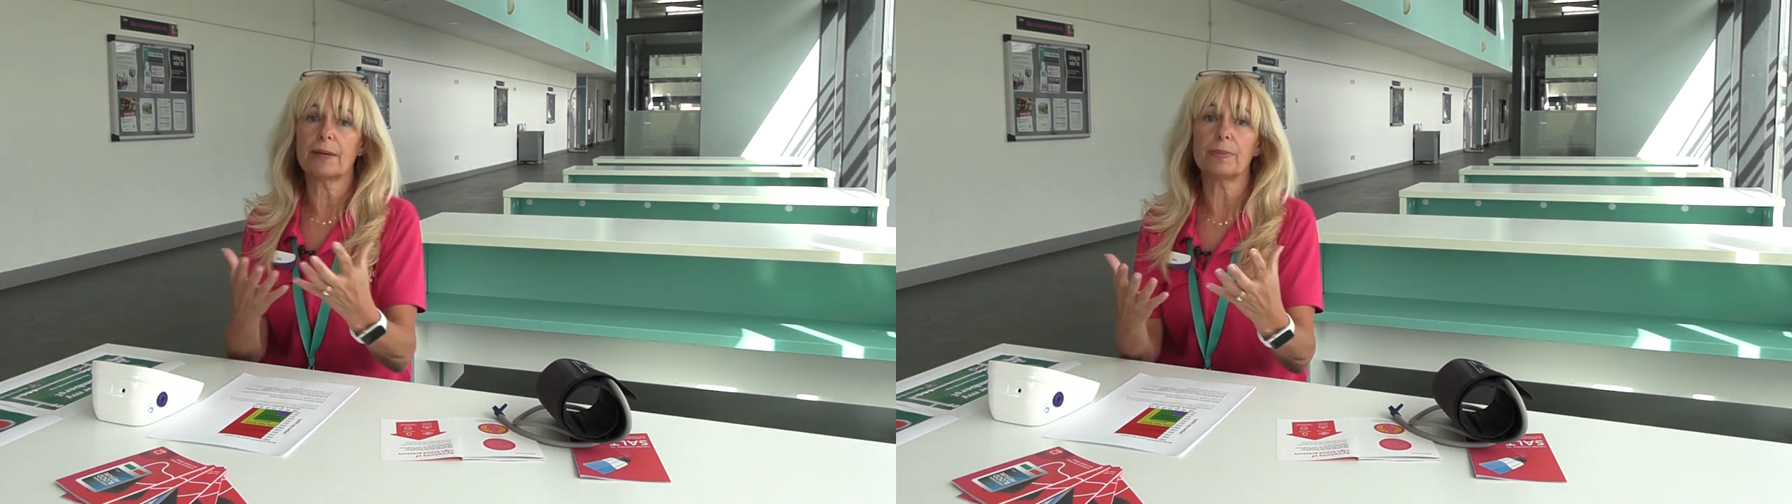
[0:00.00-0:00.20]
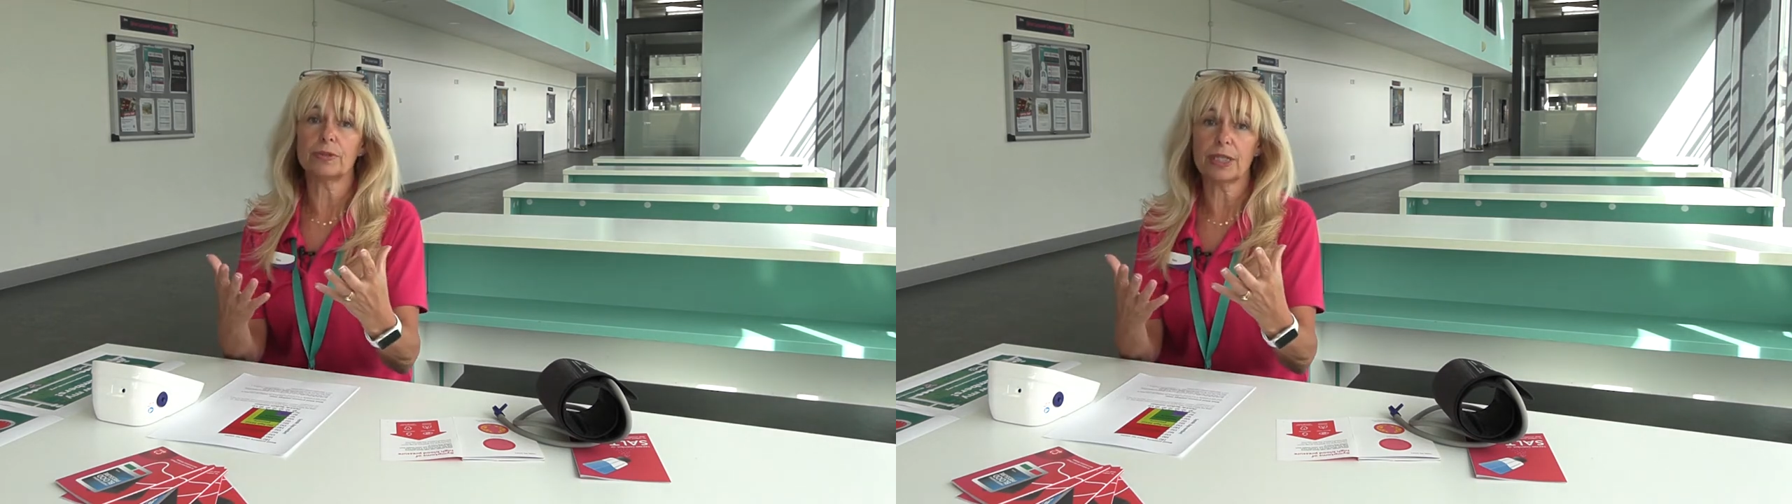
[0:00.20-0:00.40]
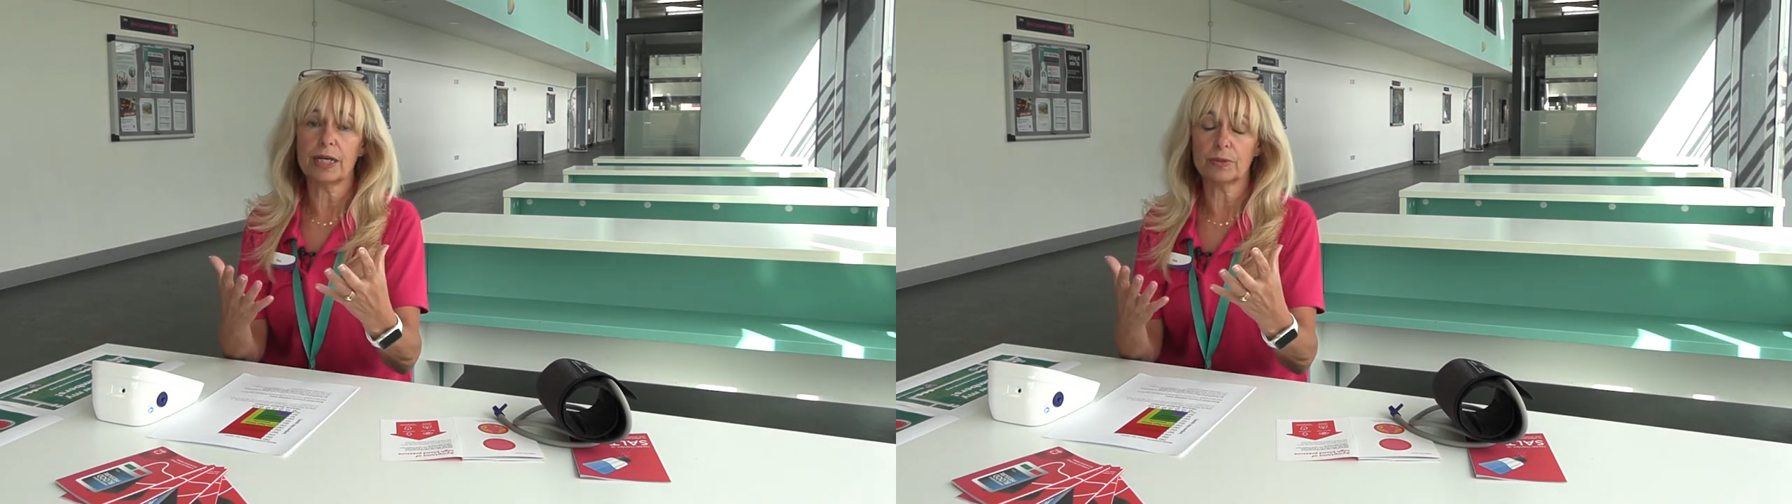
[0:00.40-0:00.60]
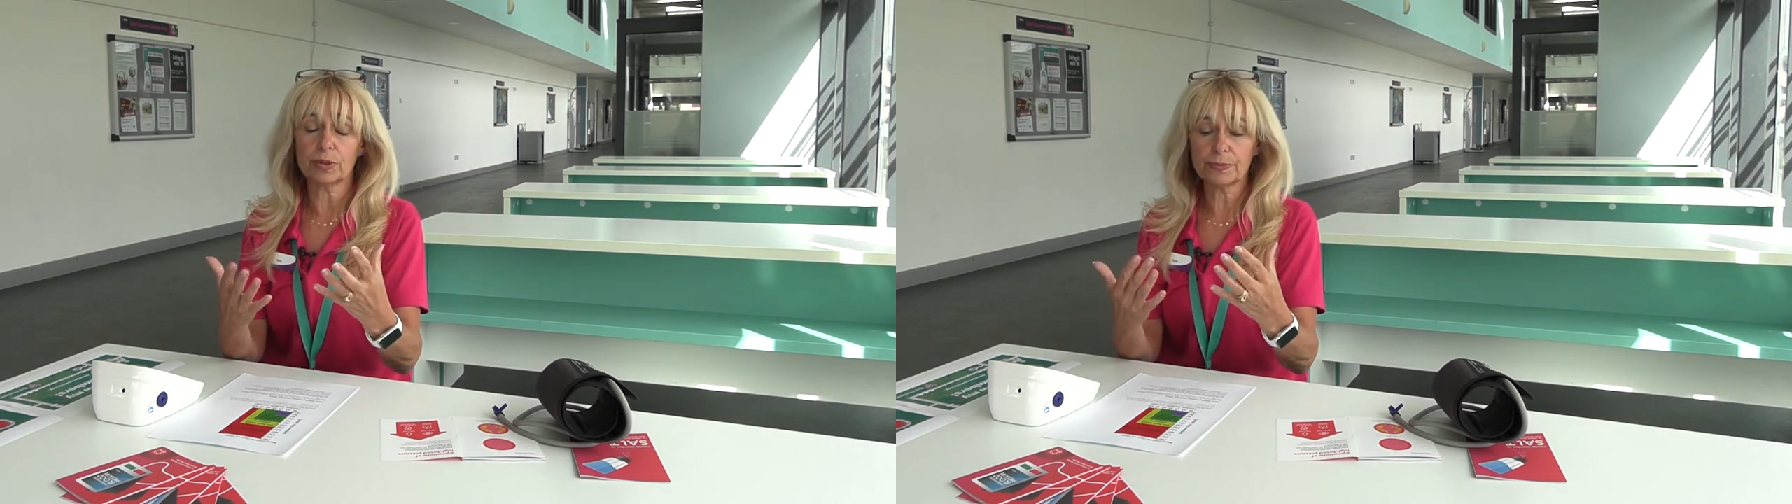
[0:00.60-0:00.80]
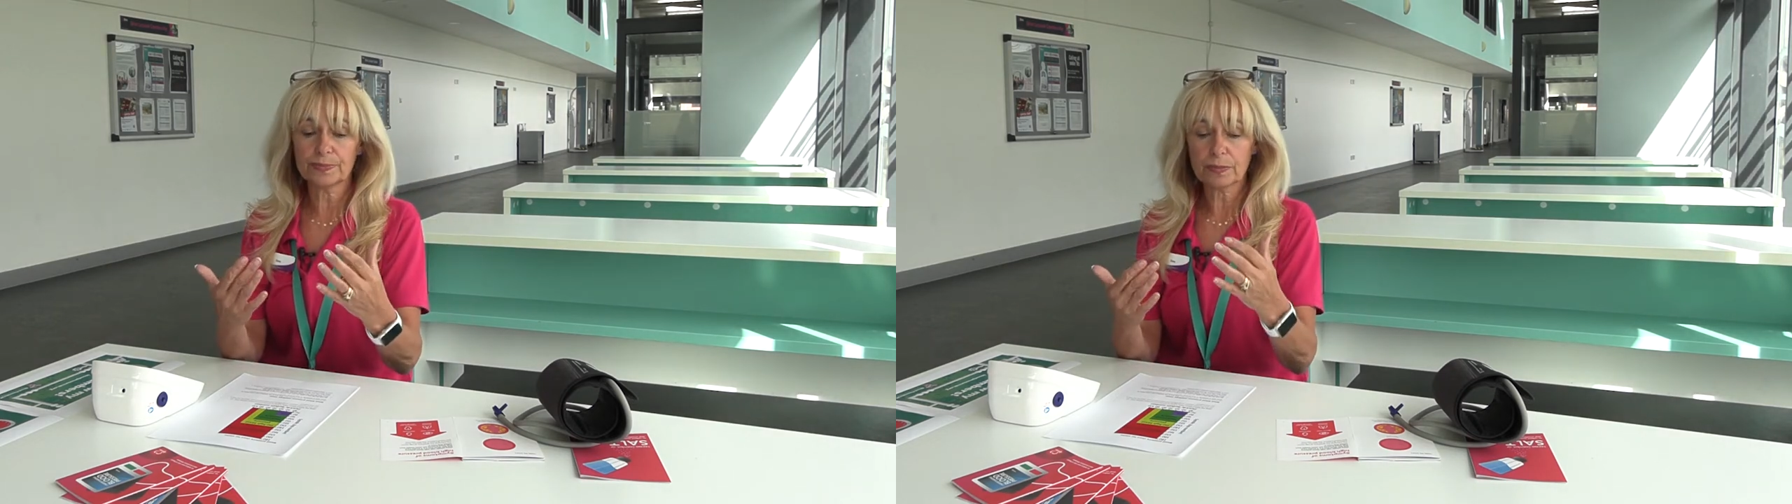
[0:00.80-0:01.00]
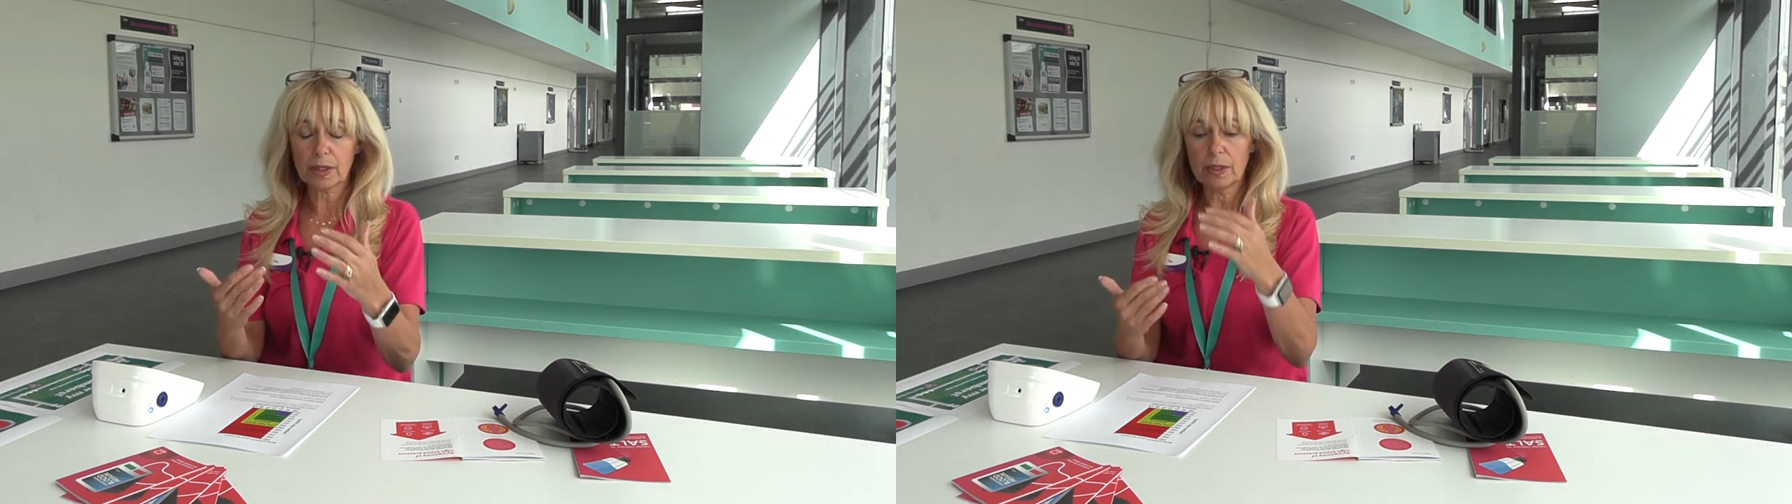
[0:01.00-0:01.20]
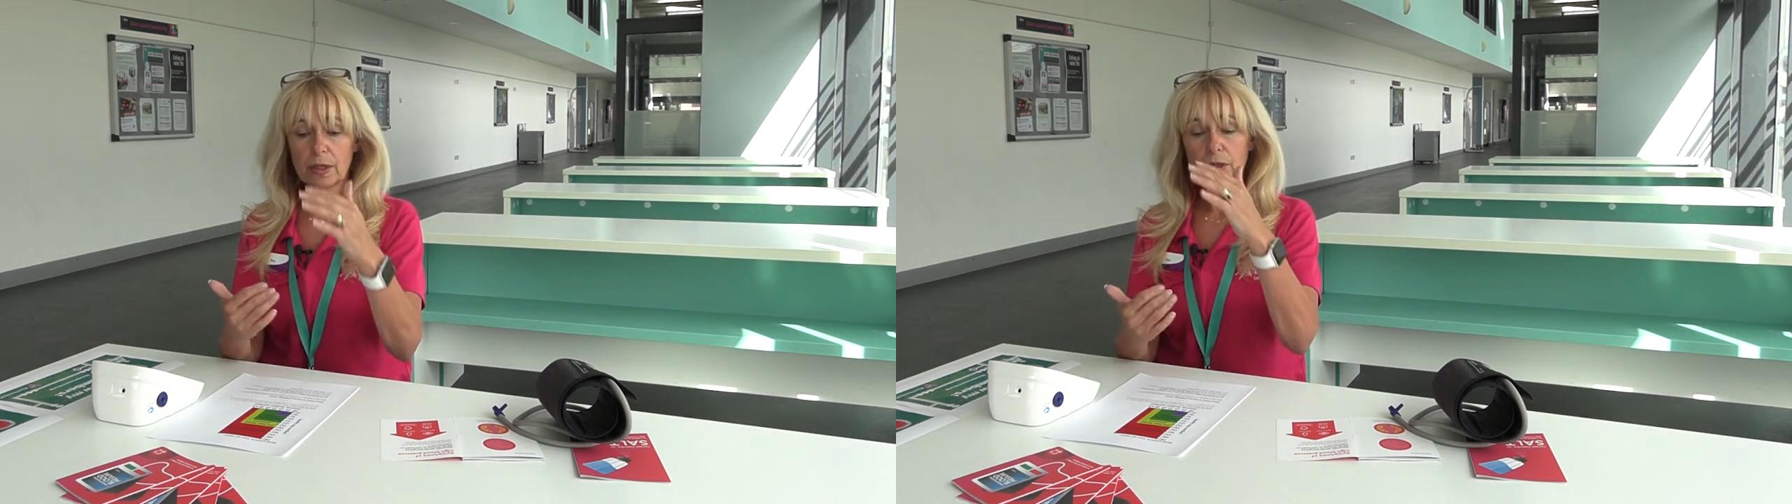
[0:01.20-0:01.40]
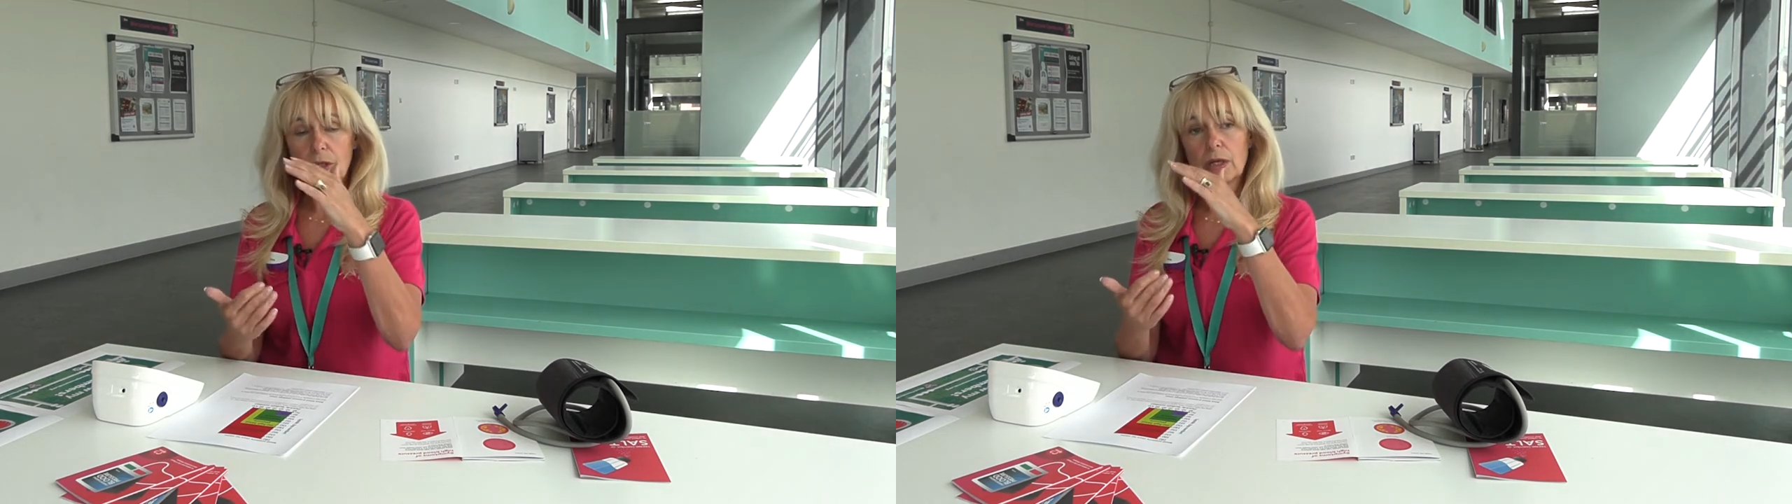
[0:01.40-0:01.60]
that blood out.
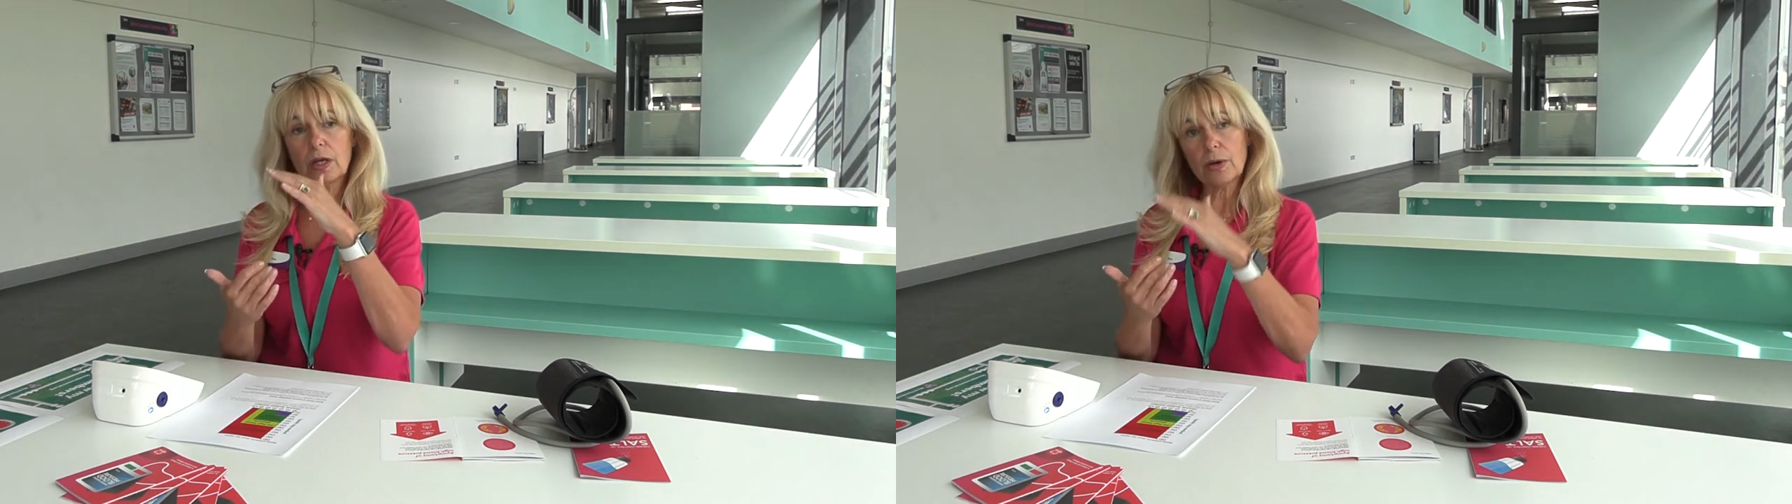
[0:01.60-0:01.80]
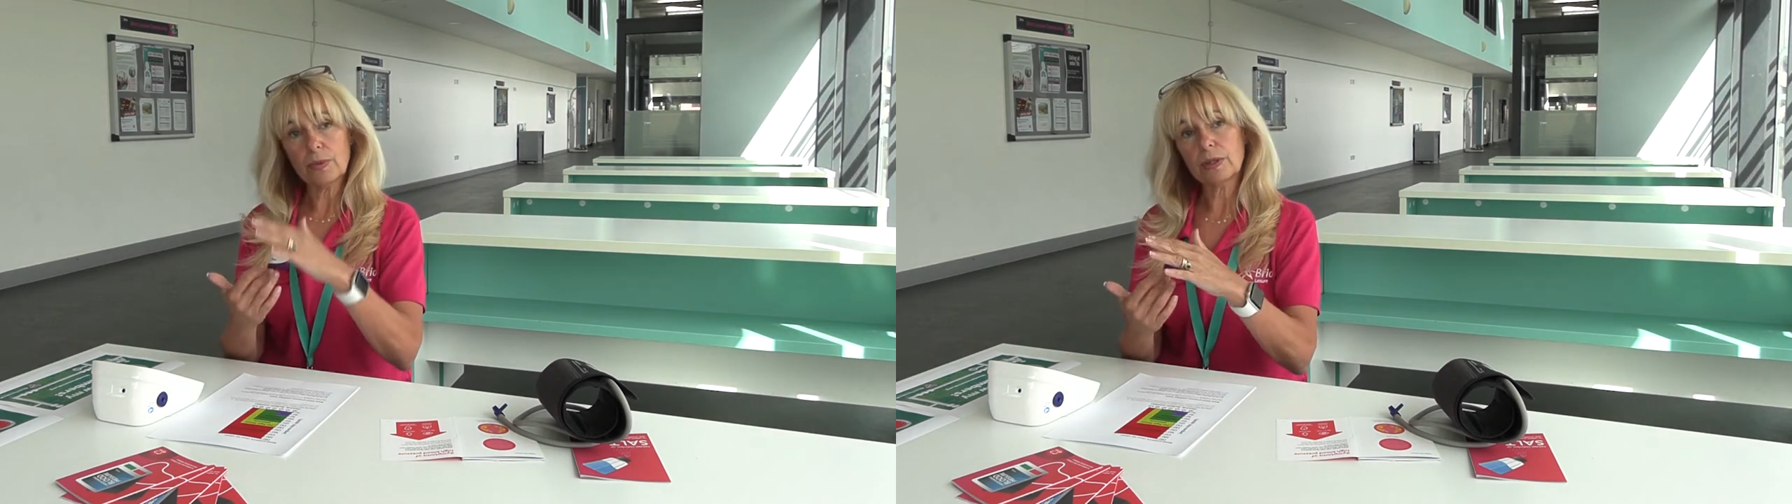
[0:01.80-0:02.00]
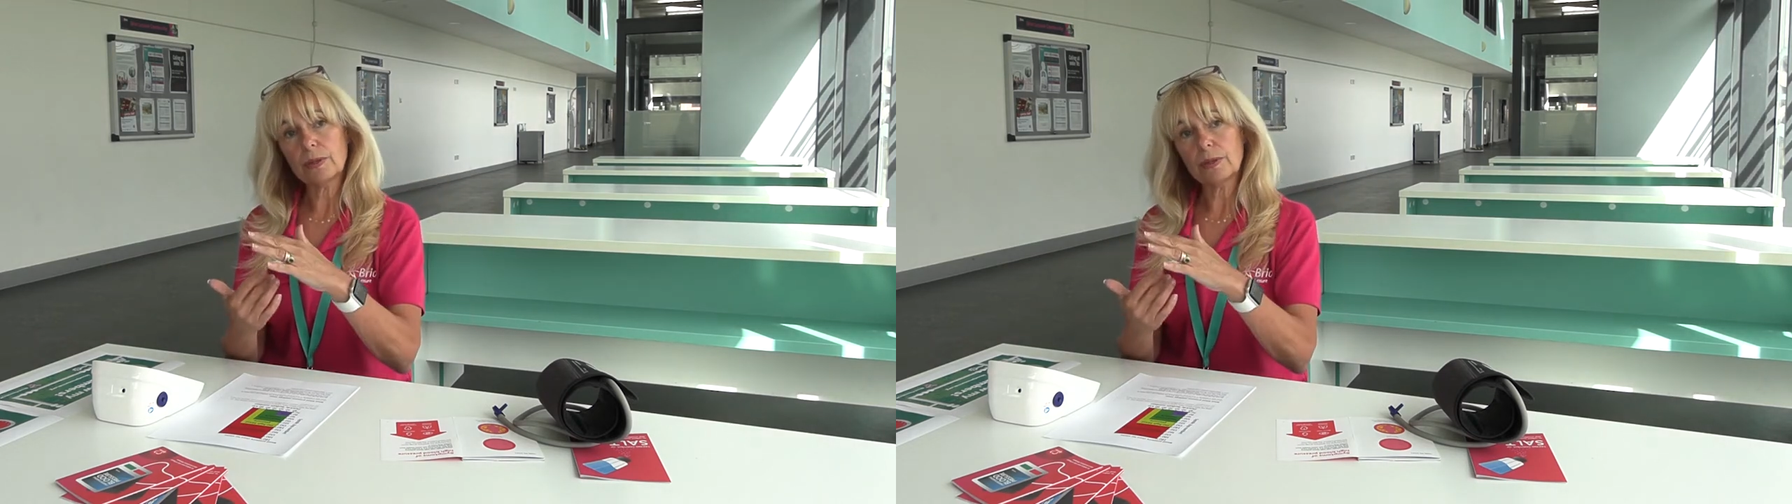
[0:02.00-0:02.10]
The lower